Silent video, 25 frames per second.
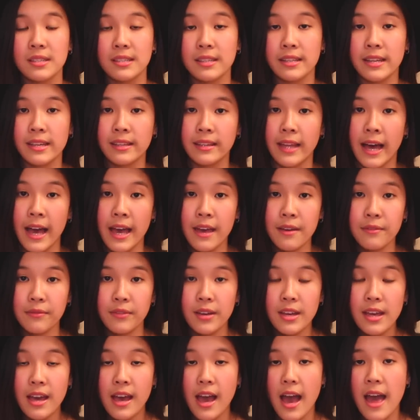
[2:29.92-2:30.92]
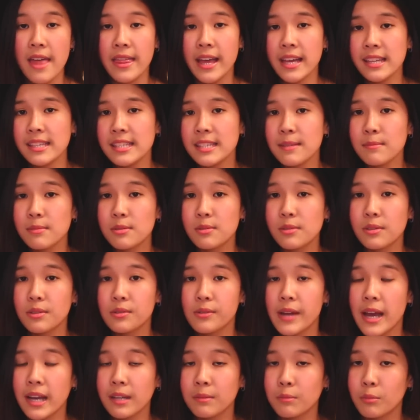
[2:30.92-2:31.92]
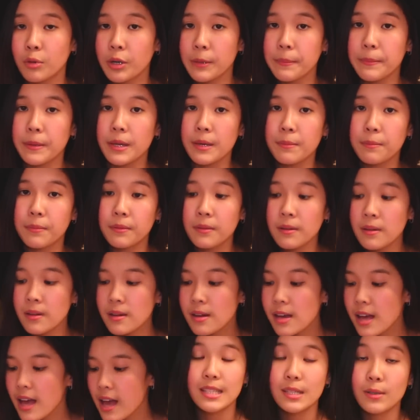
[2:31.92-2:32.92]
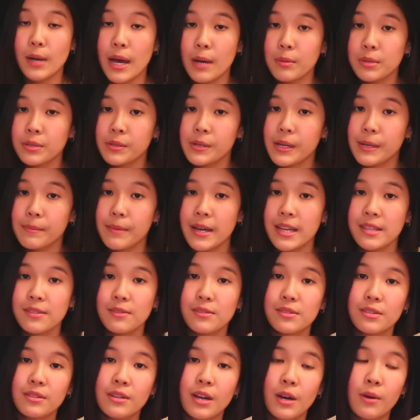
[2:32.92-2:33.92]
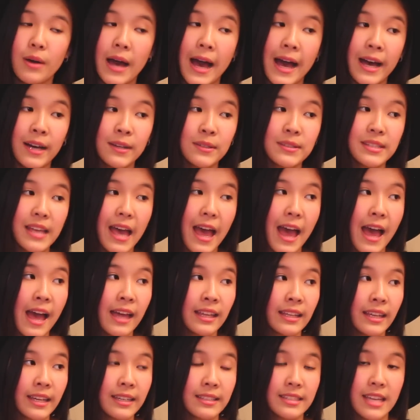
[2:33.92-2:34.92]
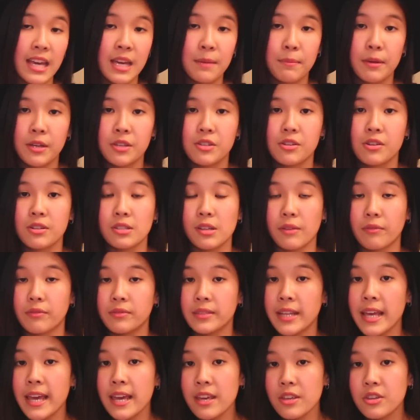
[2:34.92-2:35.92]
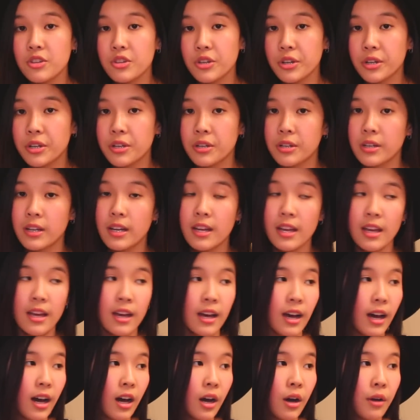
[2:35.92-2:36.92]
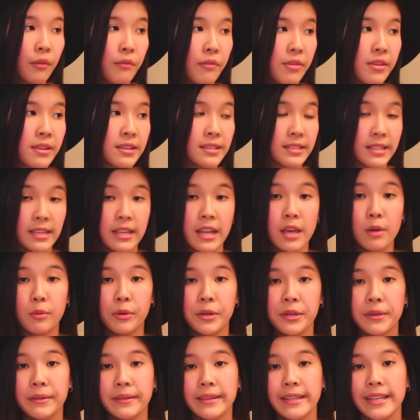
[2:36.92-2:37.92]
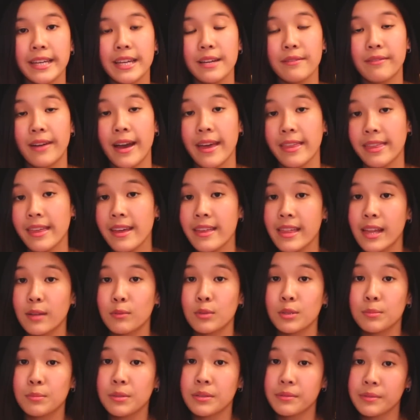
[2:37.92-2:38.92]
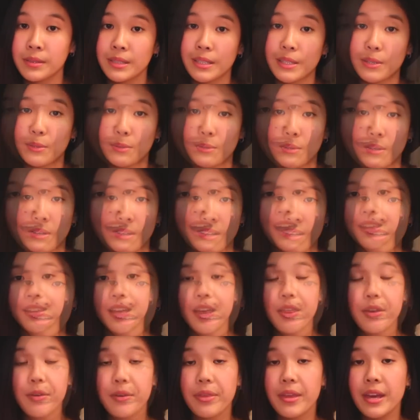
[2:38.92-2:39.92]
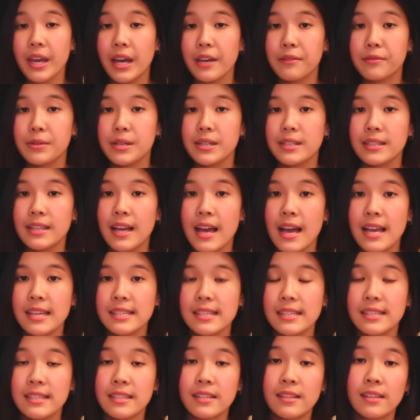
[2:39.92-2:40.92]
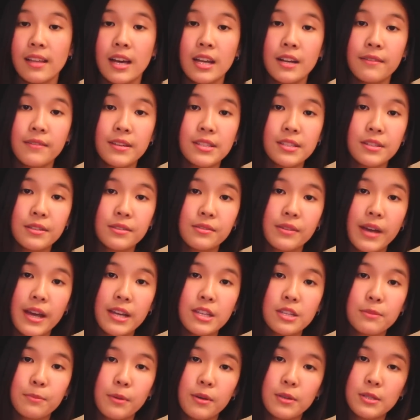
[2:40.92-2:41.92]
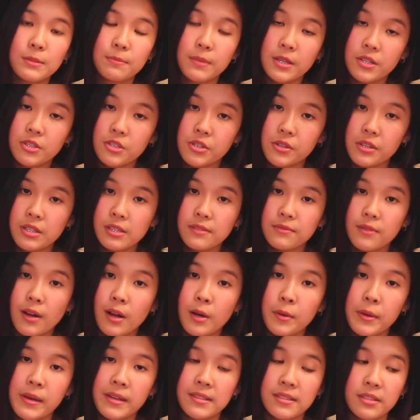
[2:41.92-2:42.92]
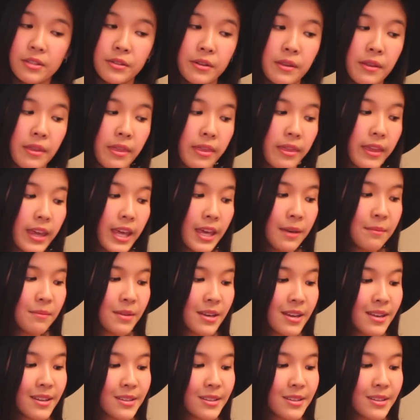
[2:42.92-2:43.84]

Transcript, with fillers: city life, and that seems to attract more people. So I would recommend you to go out and like take pictures of nature, of the city where you live. I think that would be really cool. Another thing I realized is that a lot of us are trying to post pictures following a certain theme